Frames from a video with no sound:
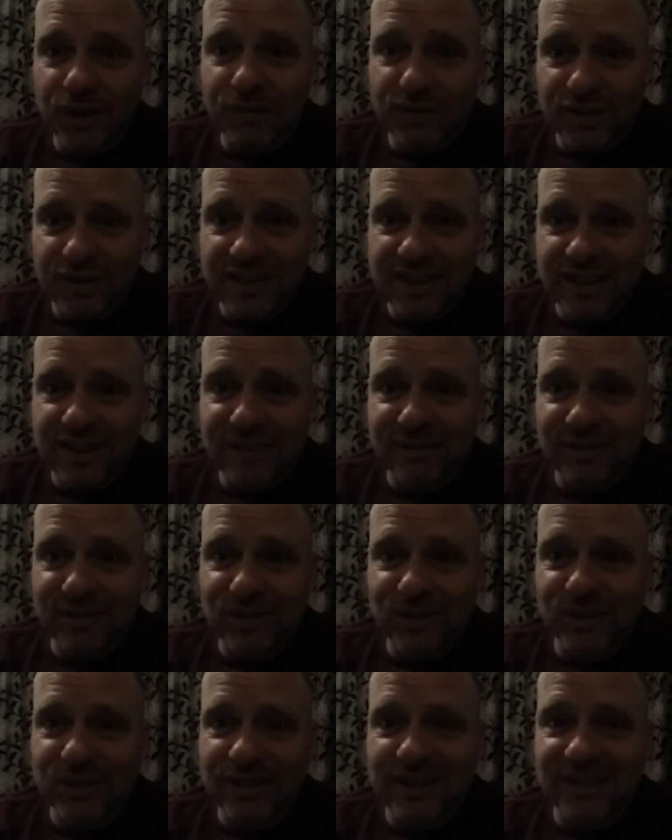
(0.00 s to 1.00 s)
you've just eaten for
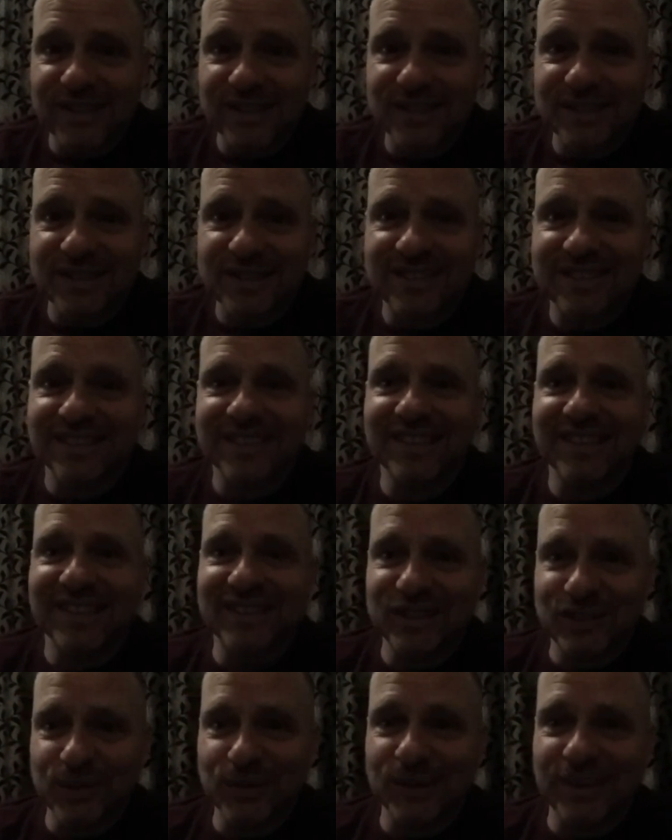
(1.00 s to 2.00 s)
your dinners,
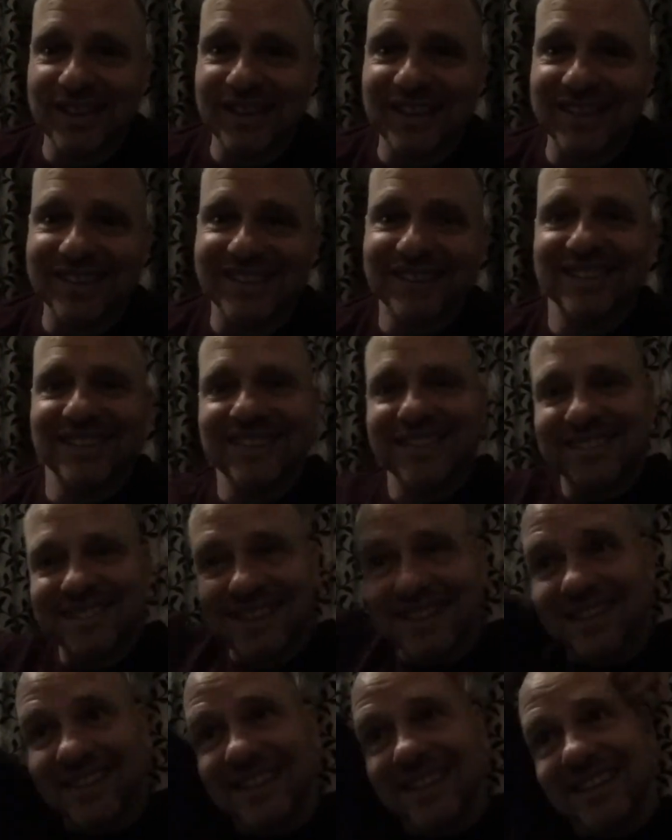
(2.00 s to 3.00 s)
enjoying it,
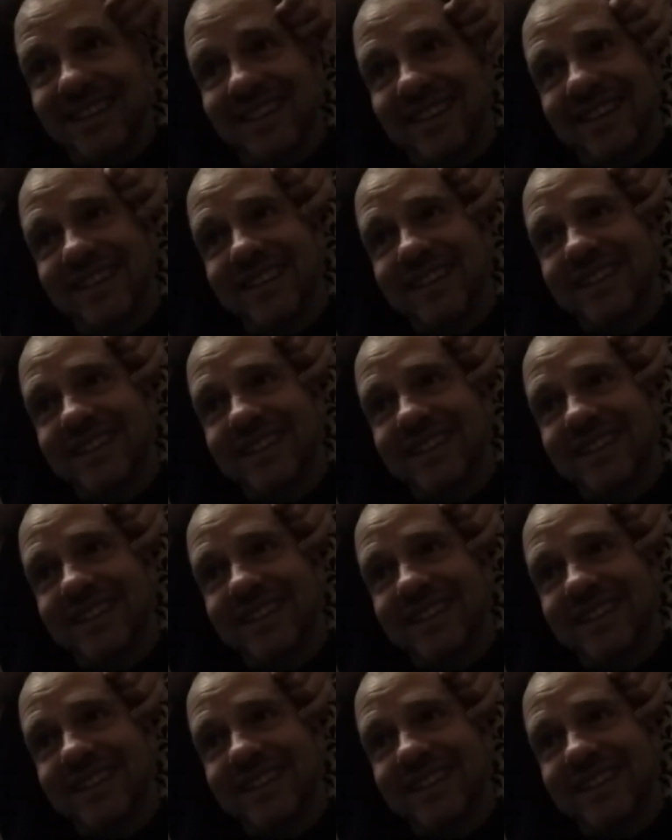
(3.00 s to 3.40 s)
tucking in.